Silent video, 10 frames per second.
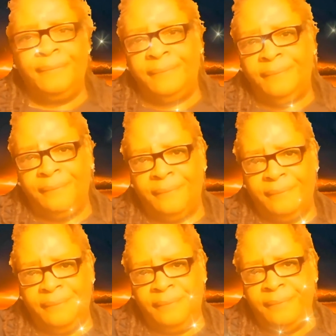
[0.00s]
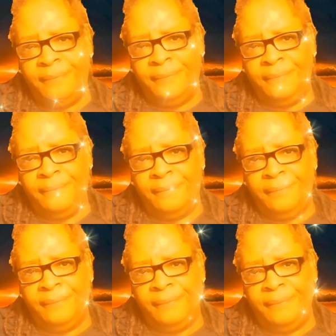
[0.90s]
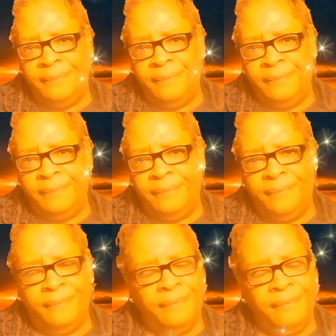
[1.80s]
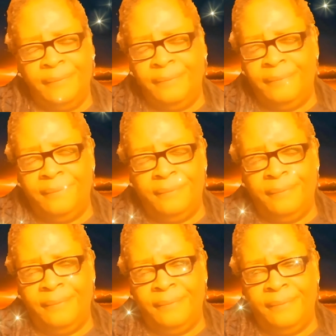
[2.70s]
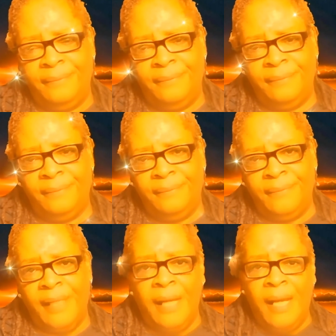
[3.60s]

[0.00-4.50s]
No one is speaking in this clip.